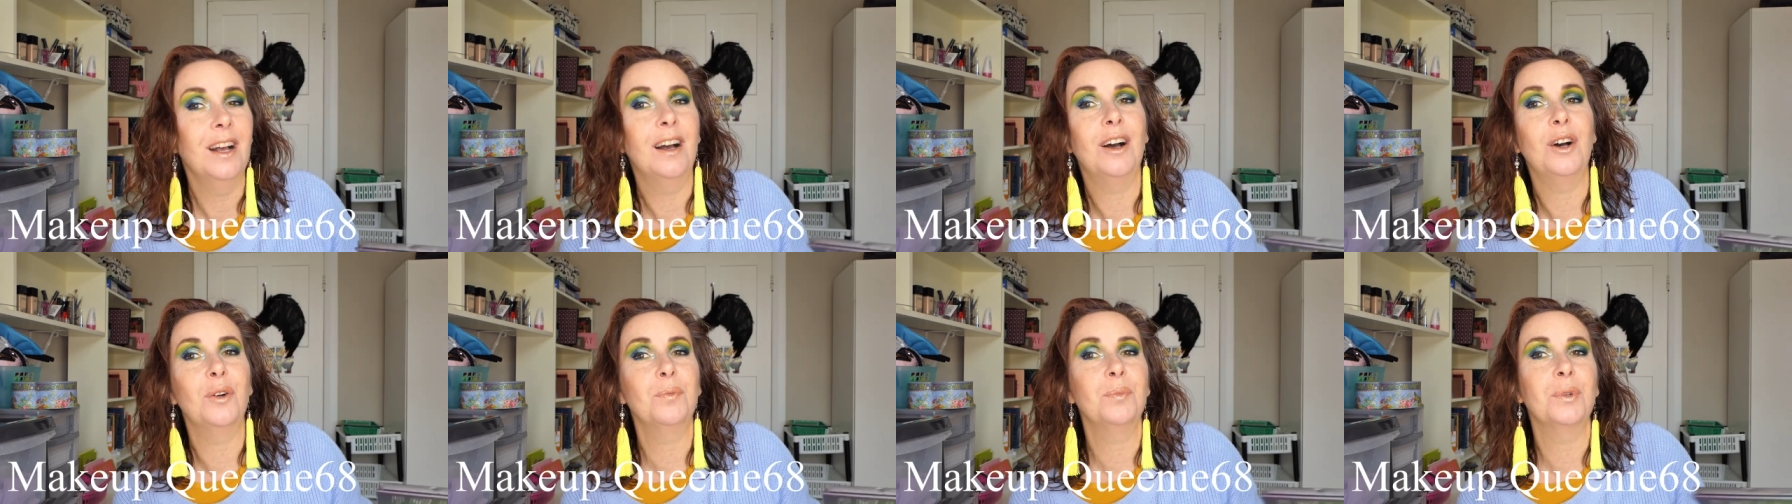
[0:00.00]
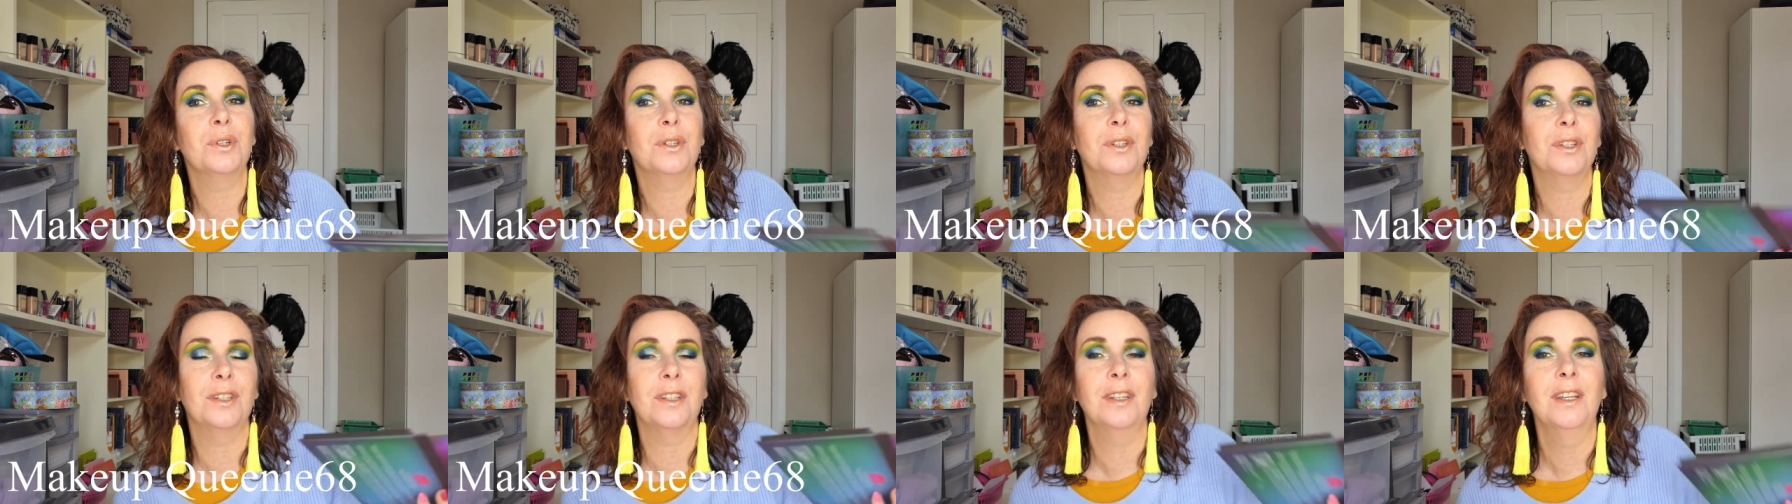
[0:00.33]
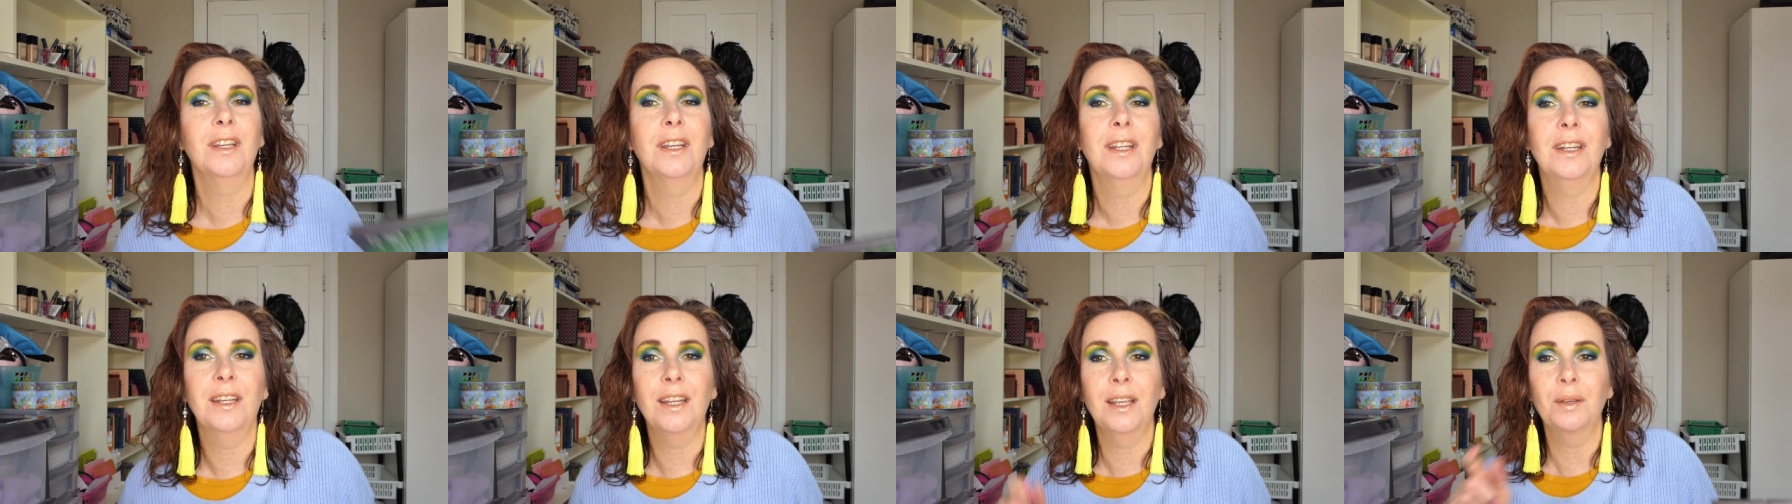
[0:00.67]
I'll put her
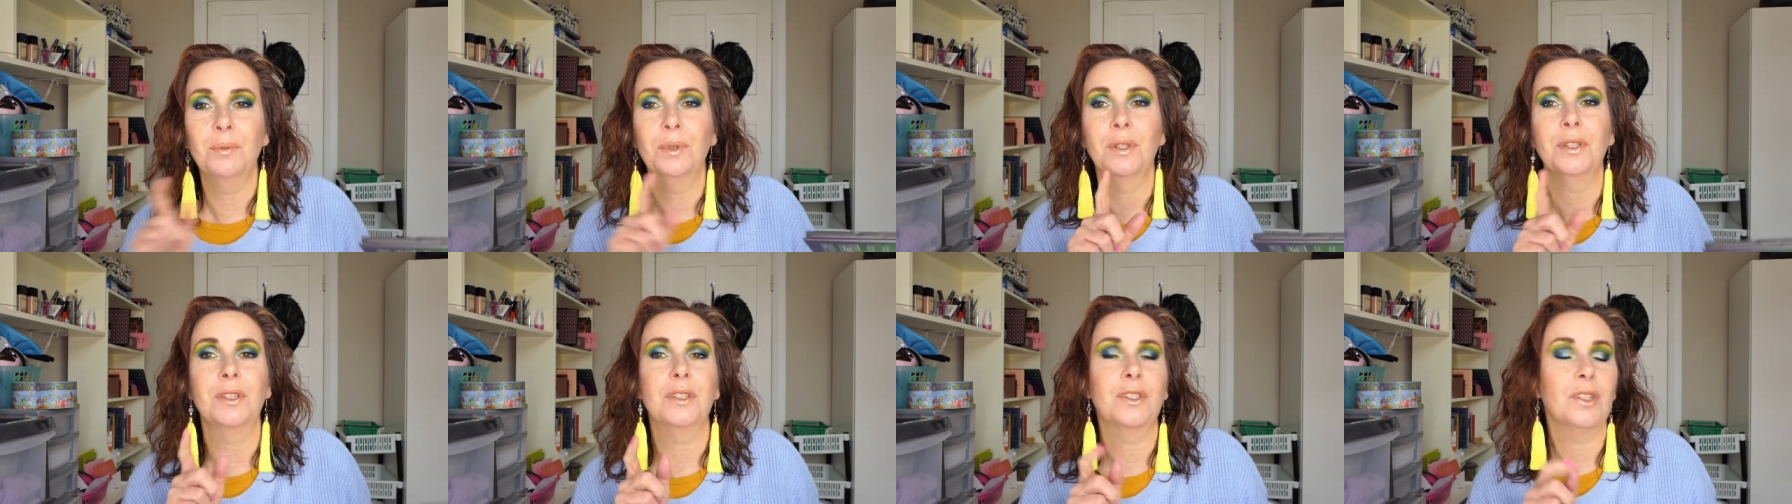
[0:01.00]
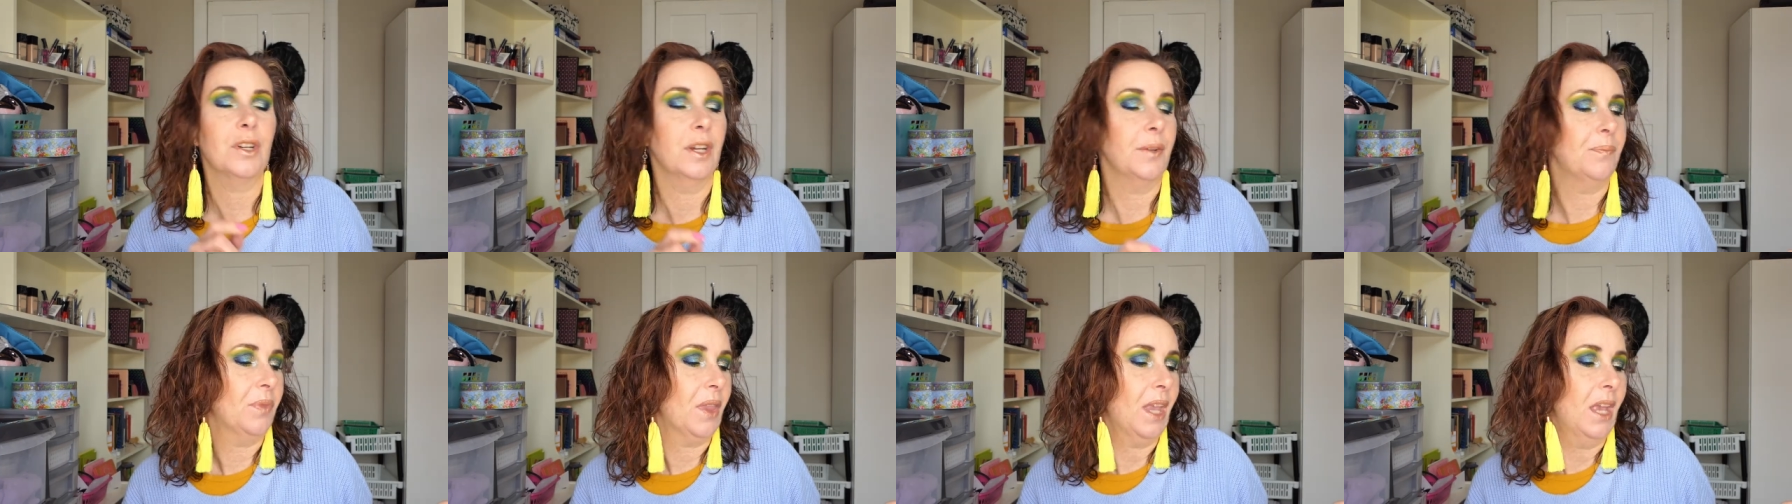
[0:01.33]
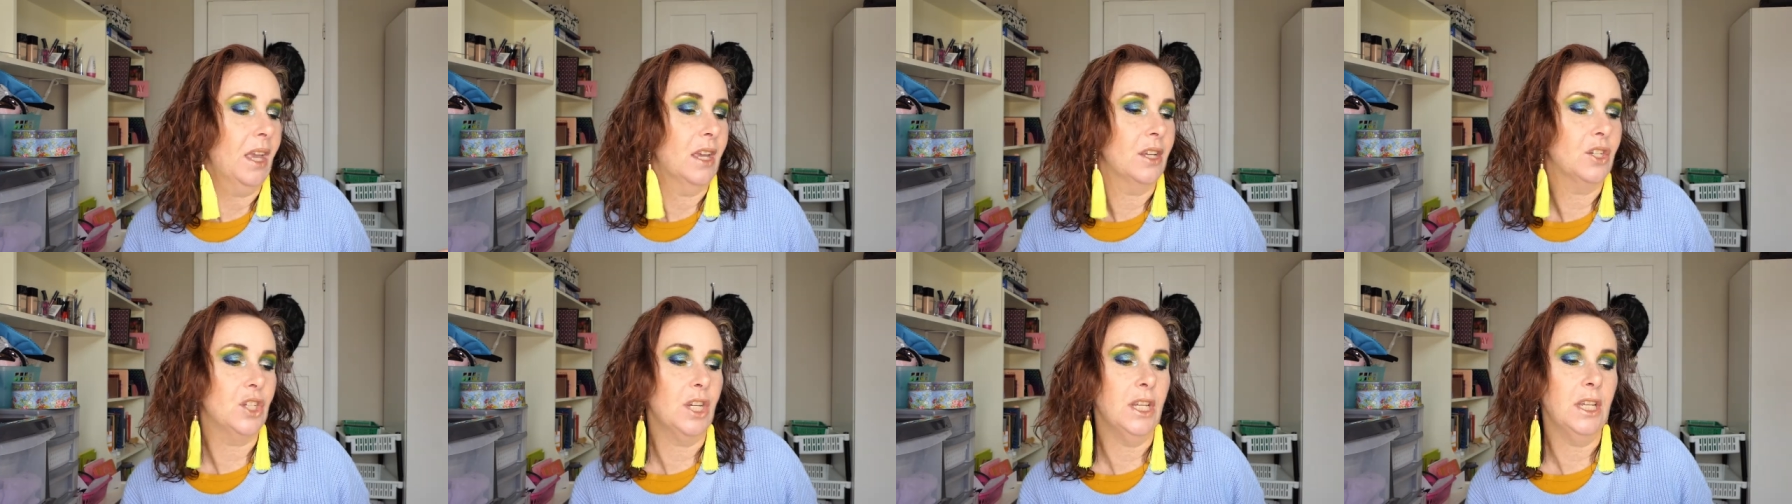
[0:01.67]
name on the screen.
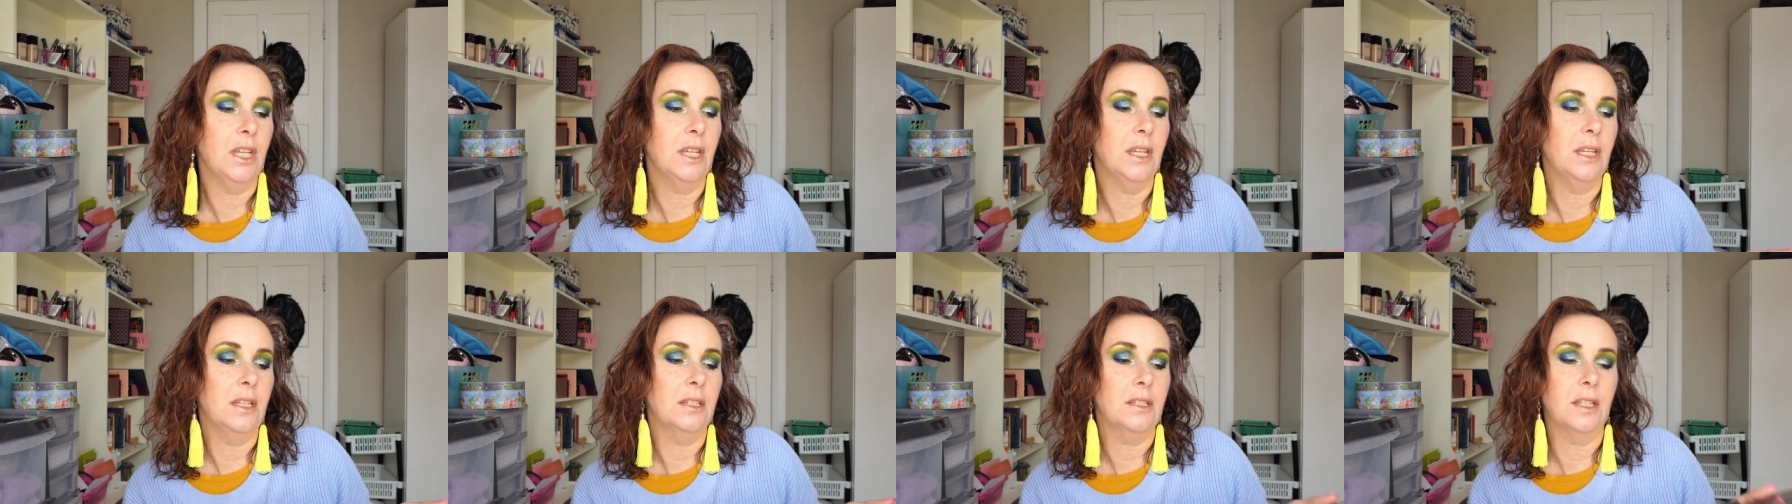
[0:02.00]
She